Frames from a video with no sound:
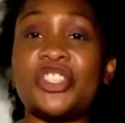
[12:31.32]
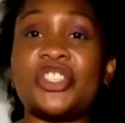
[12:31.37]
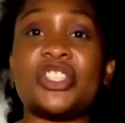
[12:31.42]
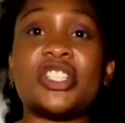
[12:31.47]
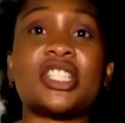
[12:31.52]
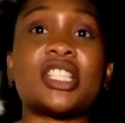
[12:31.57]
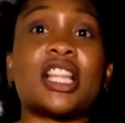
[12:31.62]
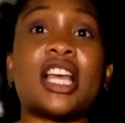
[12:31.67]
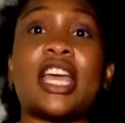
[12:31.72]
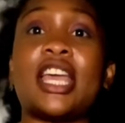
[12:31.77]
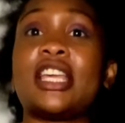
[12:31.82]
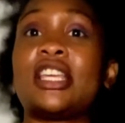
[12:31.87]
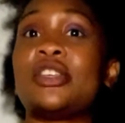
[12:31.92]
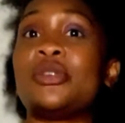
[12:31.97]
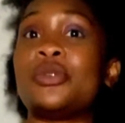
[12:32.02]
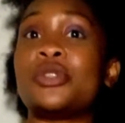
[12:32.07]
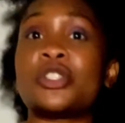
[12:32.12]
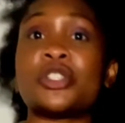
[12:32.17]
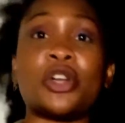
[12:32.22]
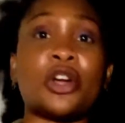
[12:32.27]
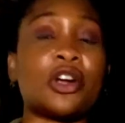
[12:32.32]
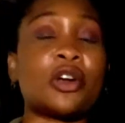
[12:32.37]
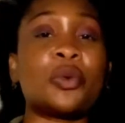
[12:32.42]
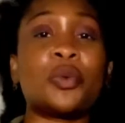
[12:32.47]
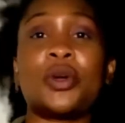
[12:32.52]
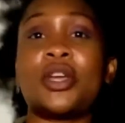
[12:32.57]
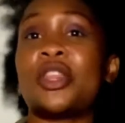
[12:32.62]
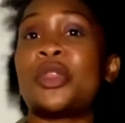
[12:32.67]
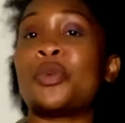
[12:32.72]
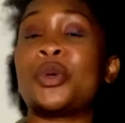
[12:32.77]
just like you start
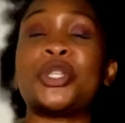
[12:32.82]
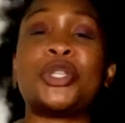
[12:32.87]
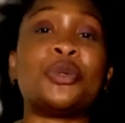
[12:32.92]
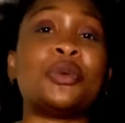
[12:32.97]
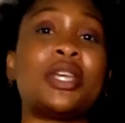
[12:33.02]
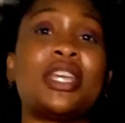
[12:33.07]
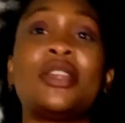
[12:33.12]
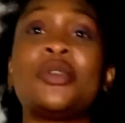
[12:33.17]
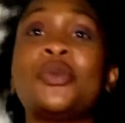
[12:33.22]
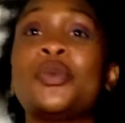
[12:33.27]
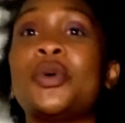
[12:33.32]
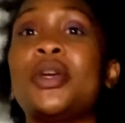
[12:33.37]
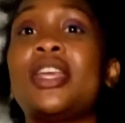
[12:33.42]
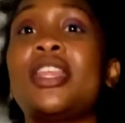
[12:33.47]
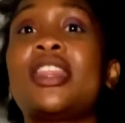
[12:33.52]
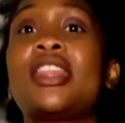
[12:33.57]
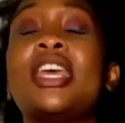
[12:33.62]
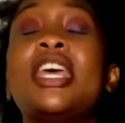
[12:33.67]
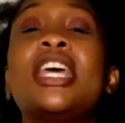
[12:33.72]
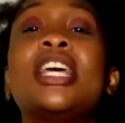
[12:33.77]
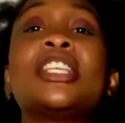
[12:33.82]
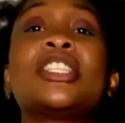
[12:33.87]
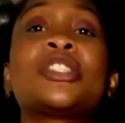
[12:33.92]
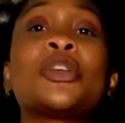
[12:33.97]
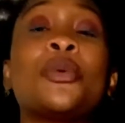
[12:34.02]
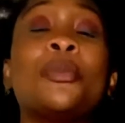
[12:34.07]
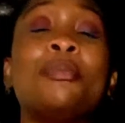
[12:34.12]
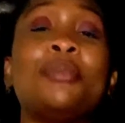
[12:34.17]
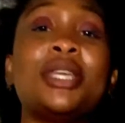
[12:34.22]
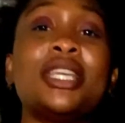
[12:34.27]
with what you end with.
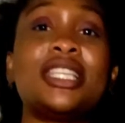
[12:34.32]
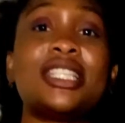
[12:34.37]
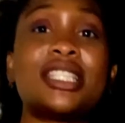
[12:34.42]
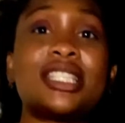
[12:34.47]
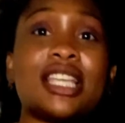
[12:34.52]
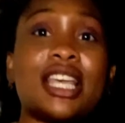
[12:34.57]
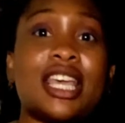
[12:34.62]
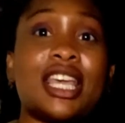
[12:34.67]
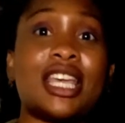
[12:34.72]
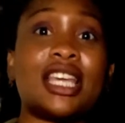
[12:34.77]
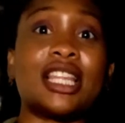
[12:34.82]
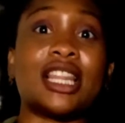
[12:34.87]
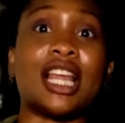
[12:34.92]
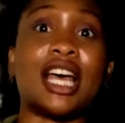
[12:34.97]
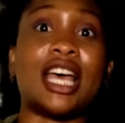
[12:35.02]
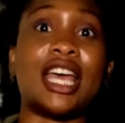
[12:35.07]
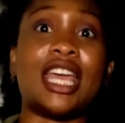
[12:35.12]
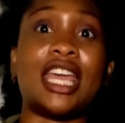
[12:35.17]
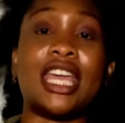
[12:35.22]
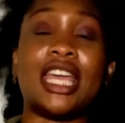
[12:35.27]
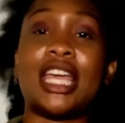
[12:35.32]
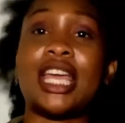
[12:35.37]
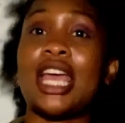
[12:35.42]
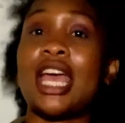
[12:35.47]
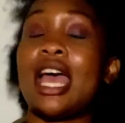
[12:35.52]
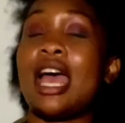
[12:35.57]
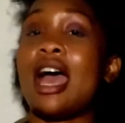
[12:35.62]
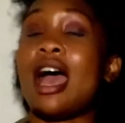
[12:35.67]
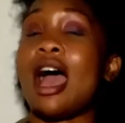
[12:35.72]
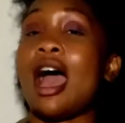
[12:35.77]
So me saying like,
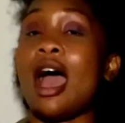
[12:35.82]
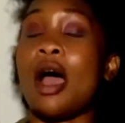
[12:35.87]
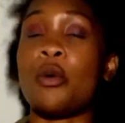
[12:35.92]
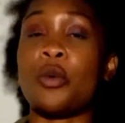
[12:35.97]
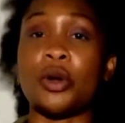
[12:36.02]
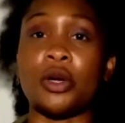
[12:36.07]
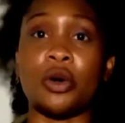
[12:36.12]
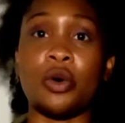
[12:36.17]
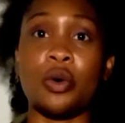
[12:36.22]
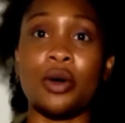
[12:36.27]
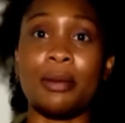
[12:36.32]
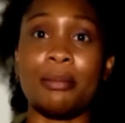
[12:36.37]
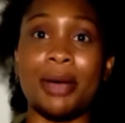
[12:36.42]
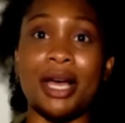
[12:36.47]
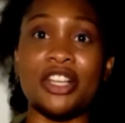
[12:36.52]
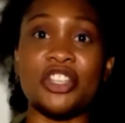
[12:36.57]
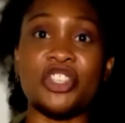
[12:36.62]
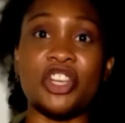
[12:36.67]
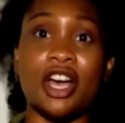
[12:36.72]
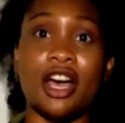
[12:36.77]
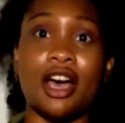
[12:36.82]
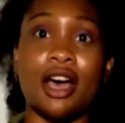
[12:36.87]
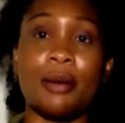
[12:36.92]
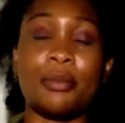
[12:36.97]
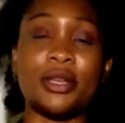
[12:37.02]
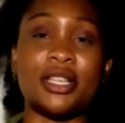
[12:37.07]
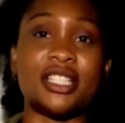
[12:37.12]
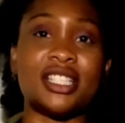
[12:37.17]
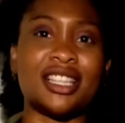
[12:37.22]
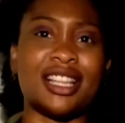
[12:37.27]
I wanna quit my job is